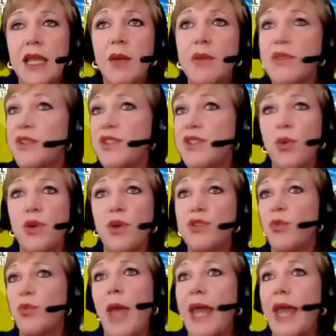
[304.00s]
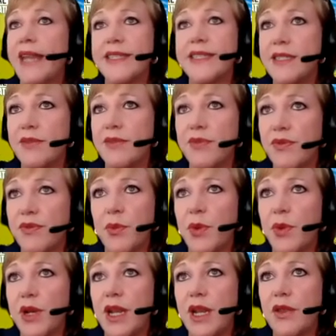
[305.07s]
The two are dramatically different from
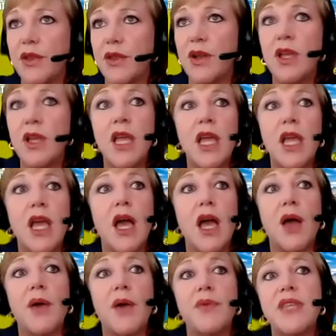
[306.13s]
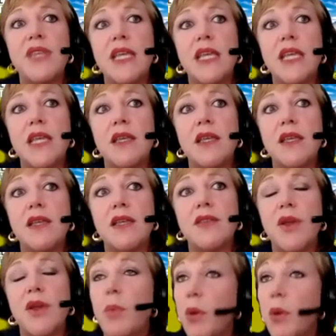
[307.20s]
one another. Uh, the
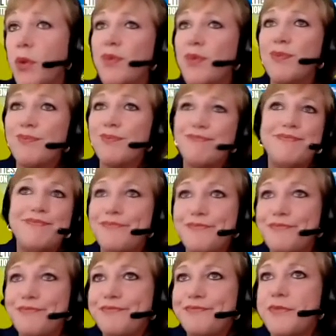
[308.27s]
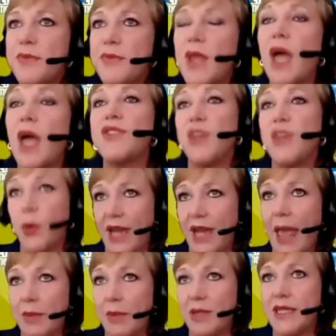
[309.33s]
they're both not so
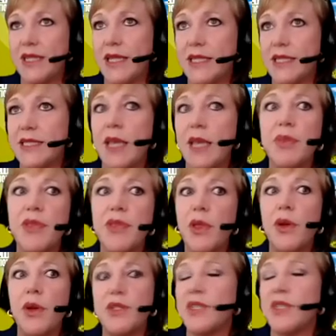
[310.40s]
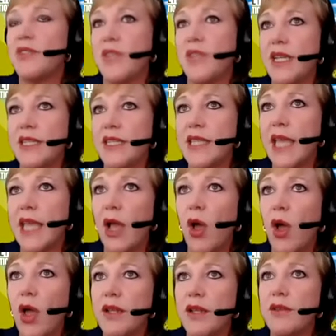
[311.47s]
inhabited, let's say, but the largest cities lay
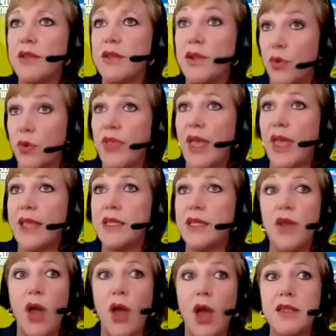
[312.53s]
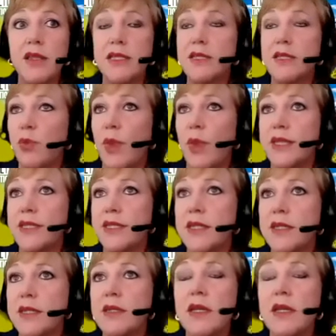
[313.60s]
on the North Island, Auckland, Wellington,